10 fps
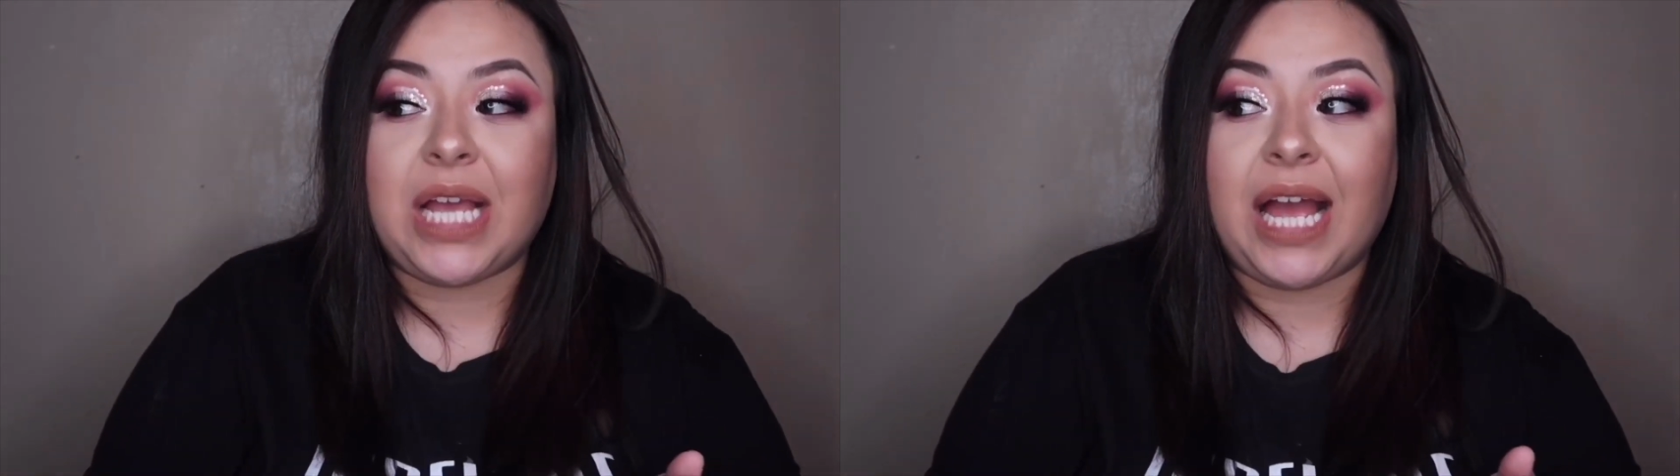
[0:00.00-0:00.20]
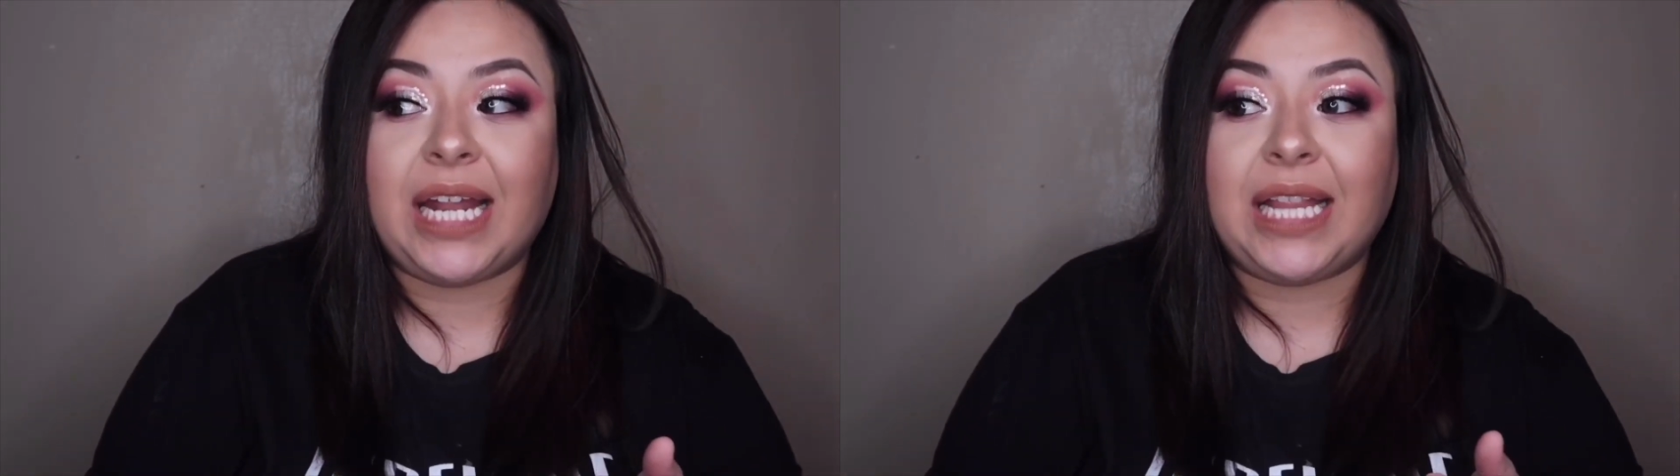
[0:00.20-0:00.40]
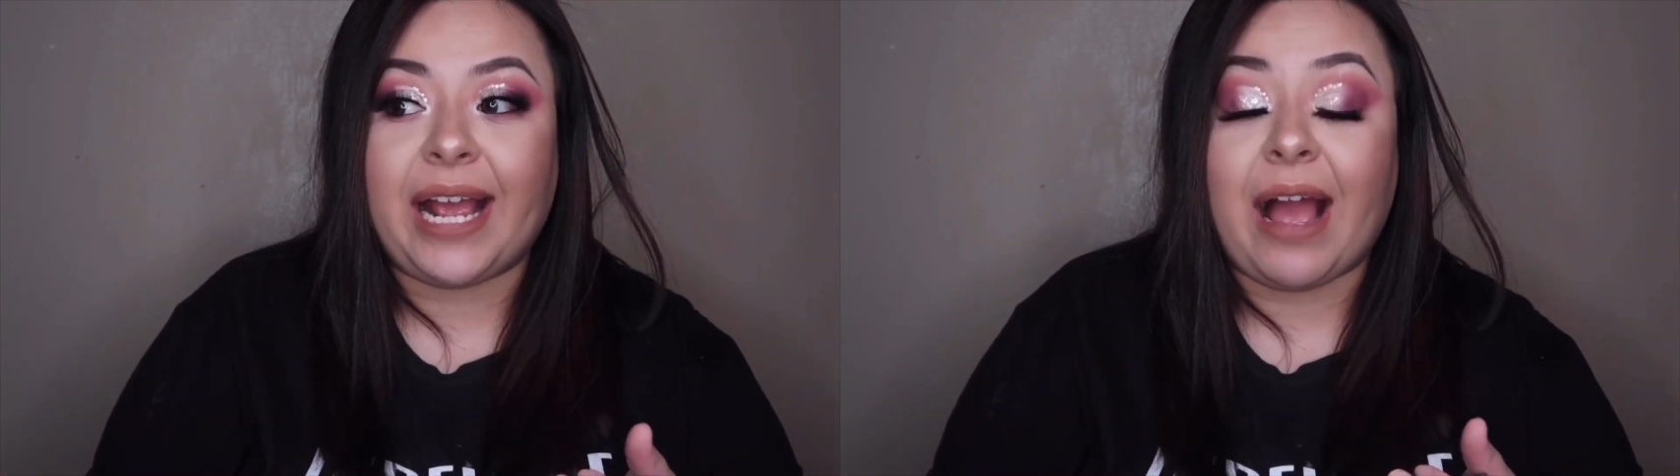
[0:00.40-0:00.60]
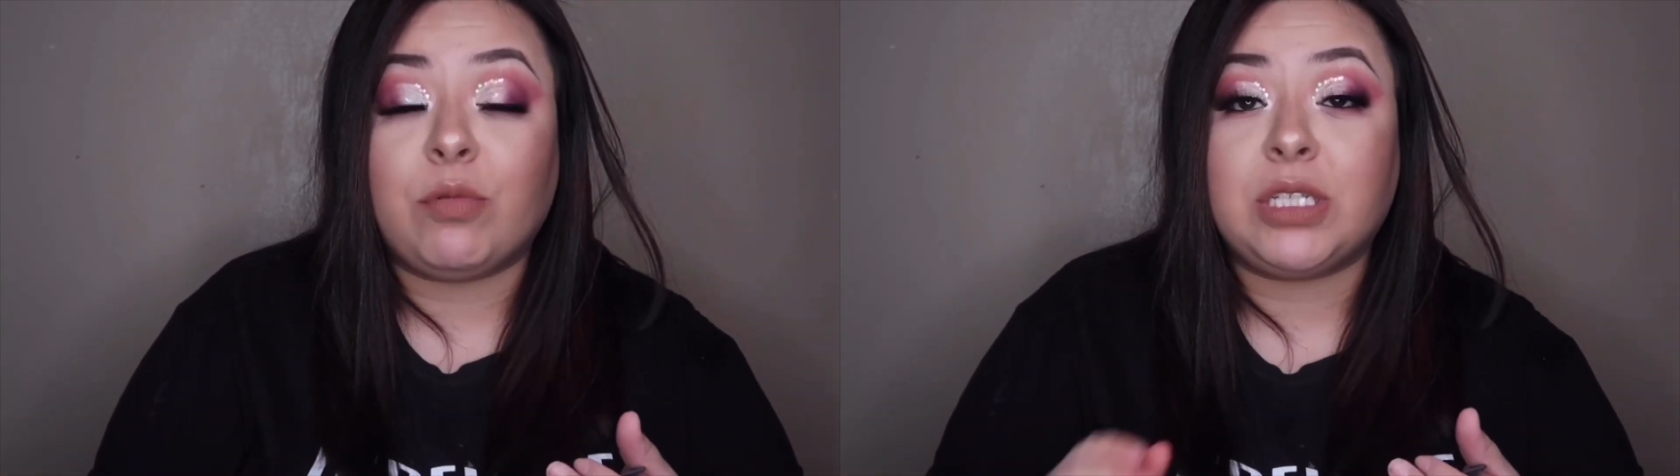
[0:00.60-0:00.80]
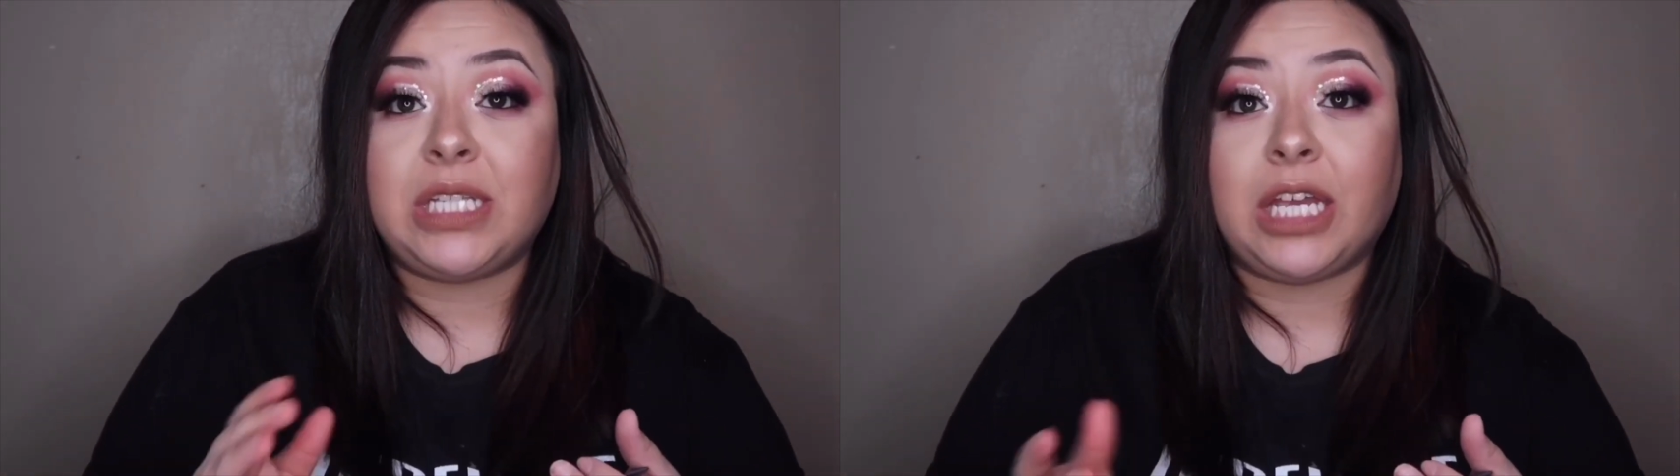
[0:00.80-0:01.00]
kind of like I
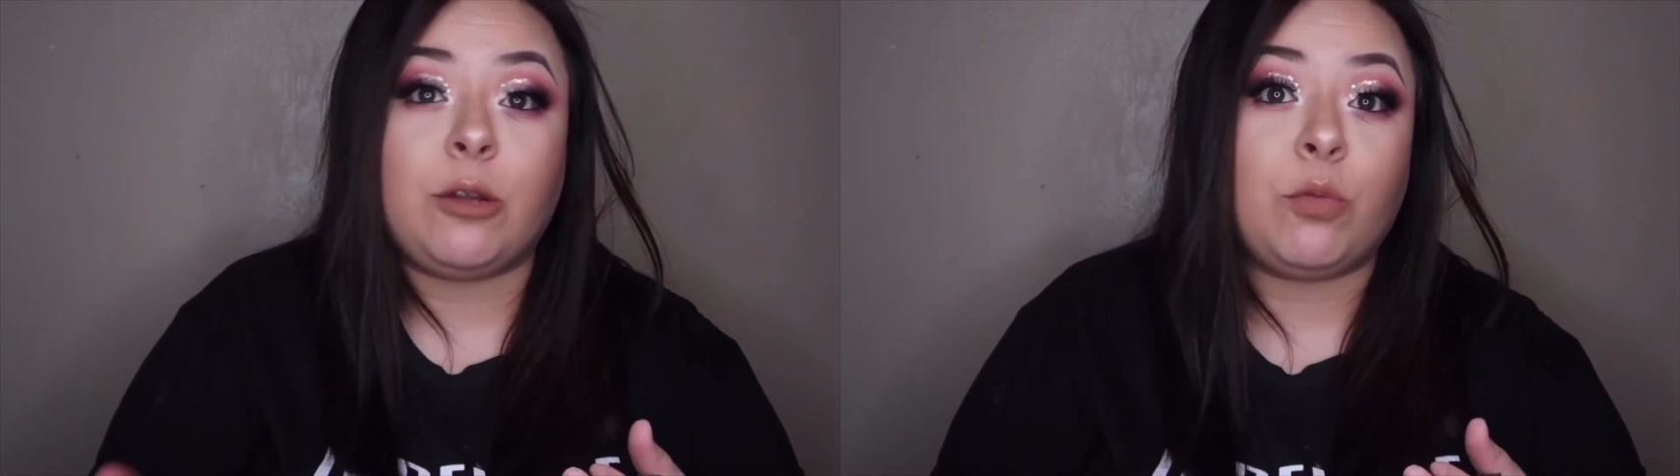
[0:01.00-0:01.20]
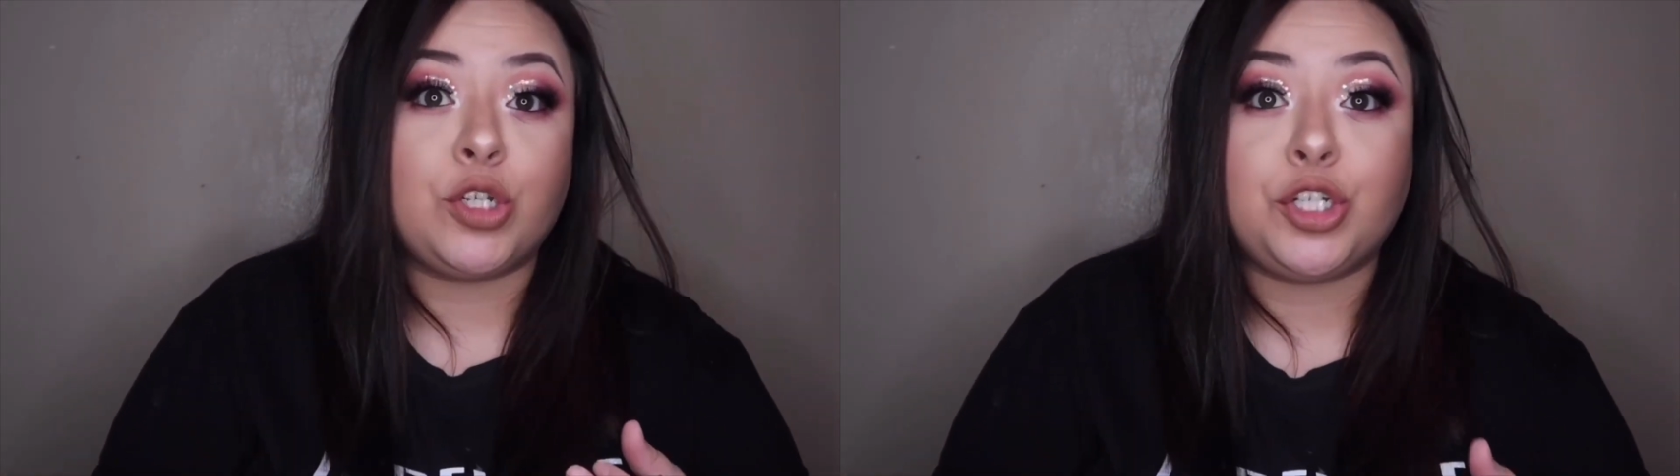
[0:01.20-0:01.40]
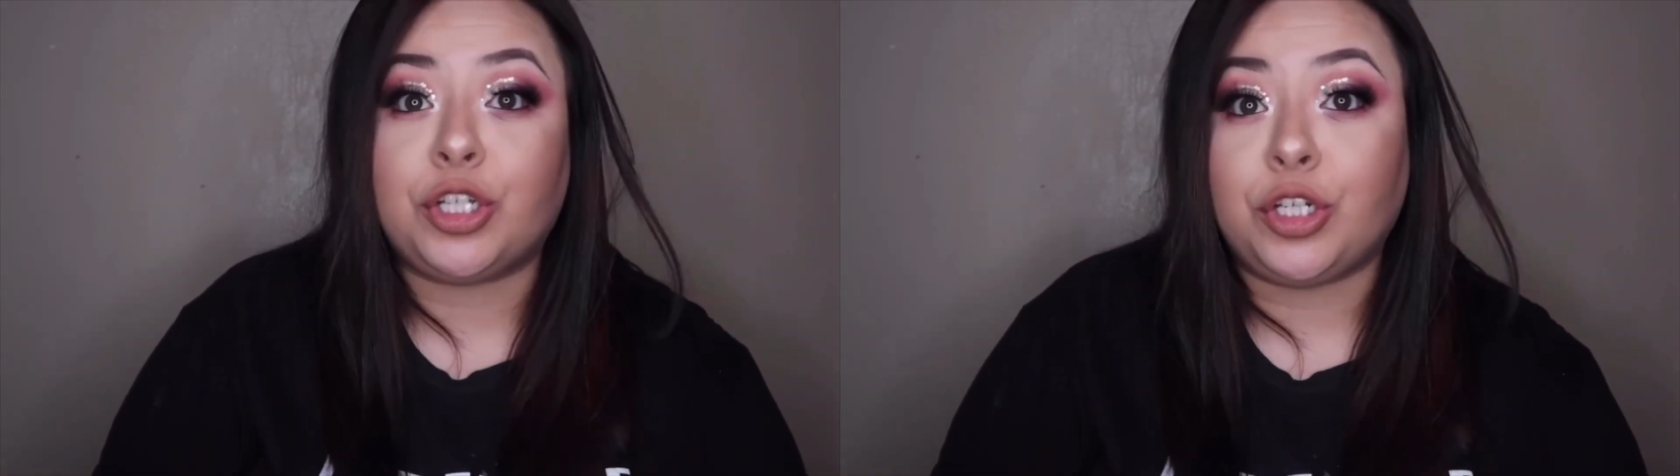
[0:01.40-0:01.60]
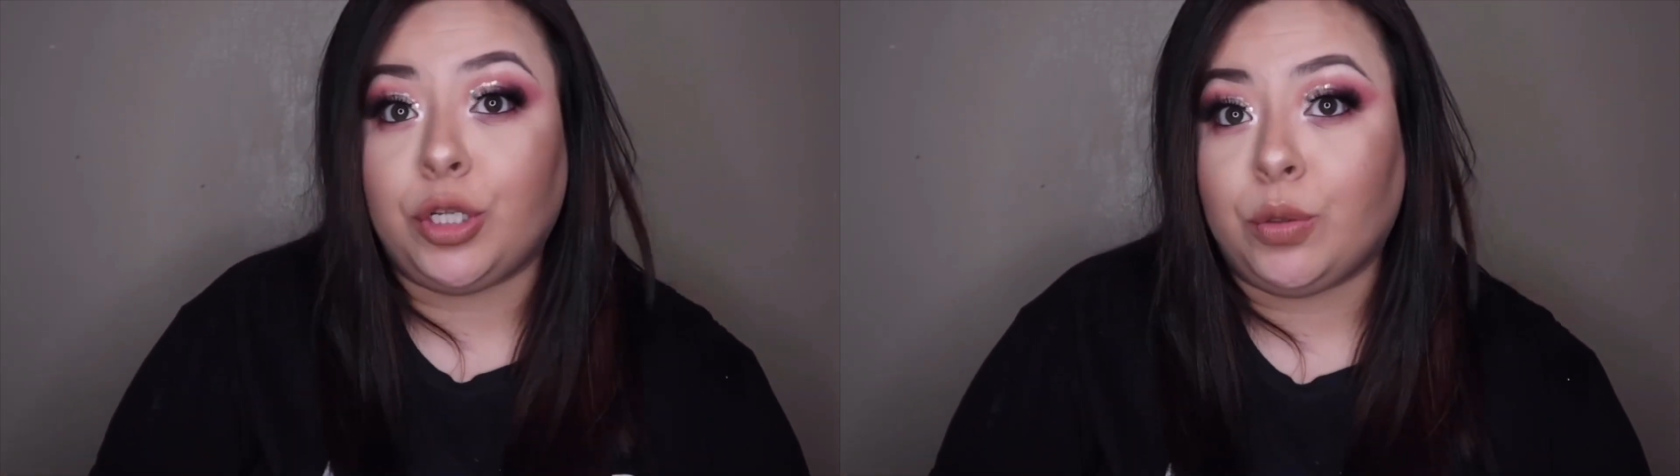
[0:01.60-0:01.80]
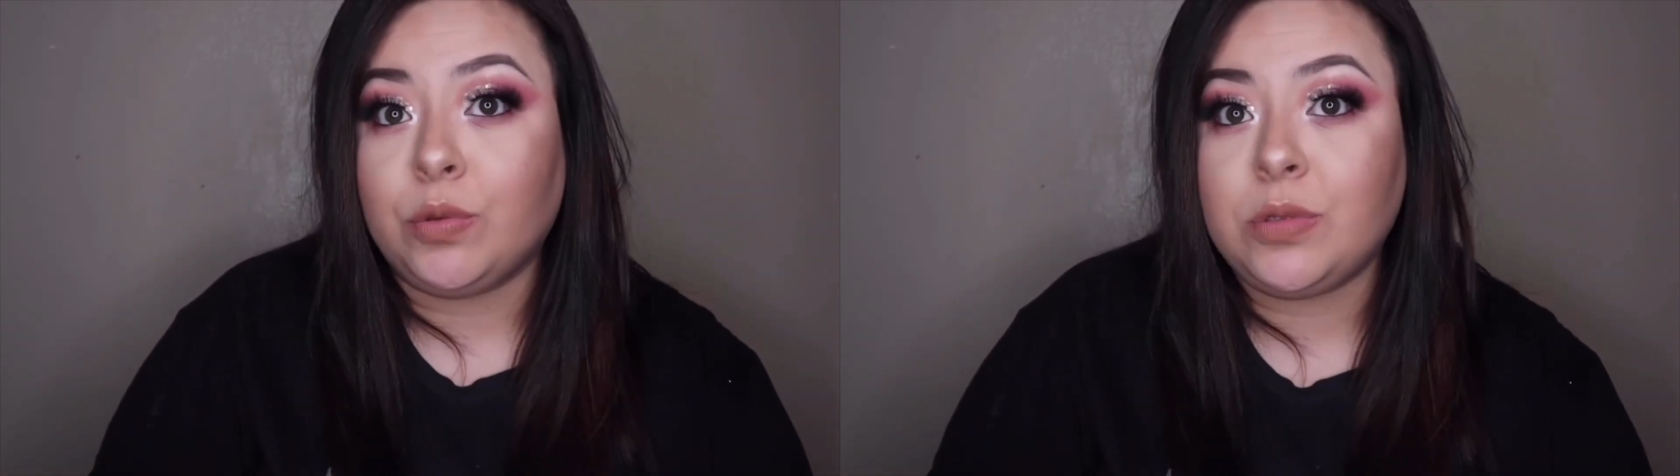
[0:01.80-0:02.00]
was sticking more to the
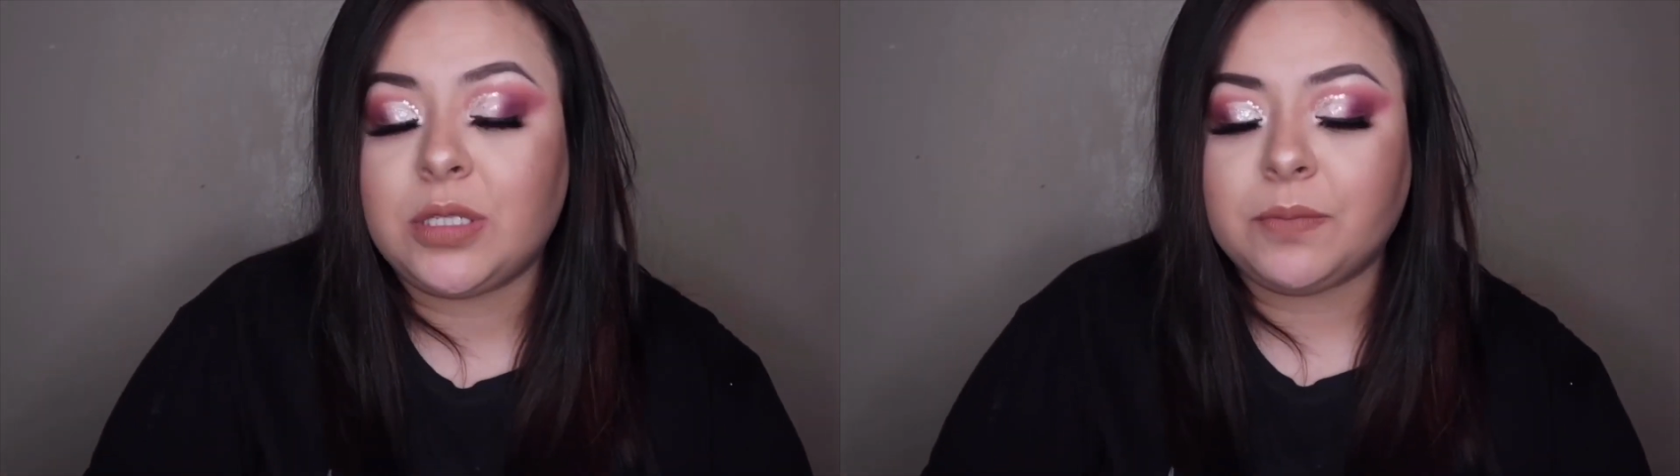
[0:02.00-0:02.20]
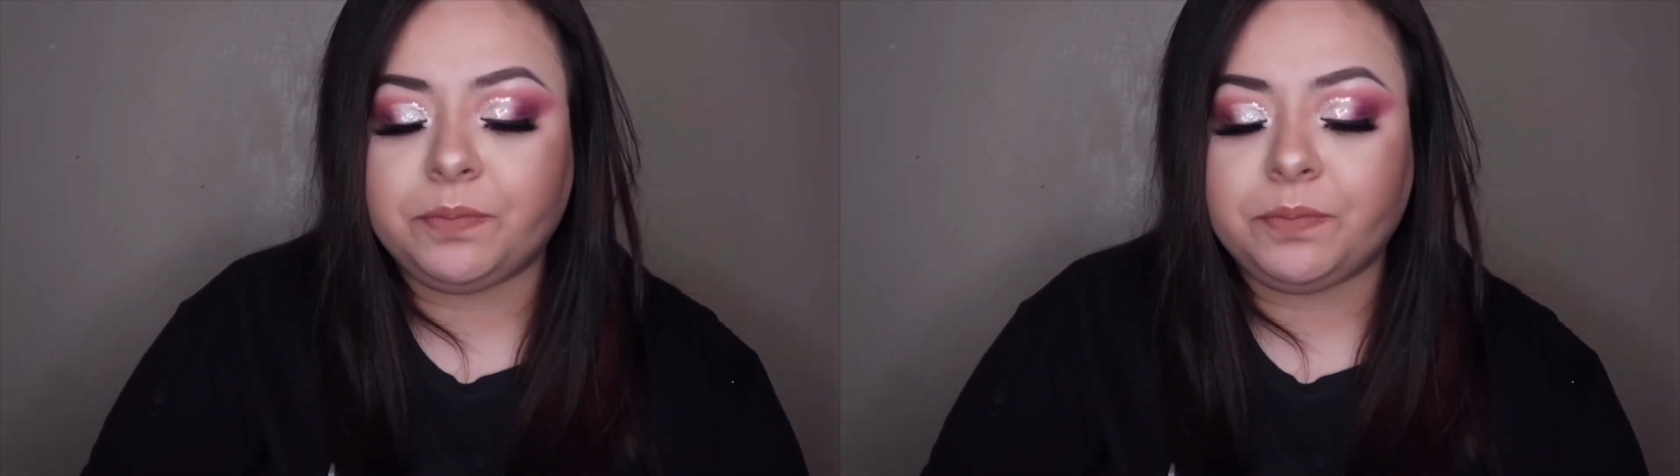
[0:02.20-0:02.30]
nudes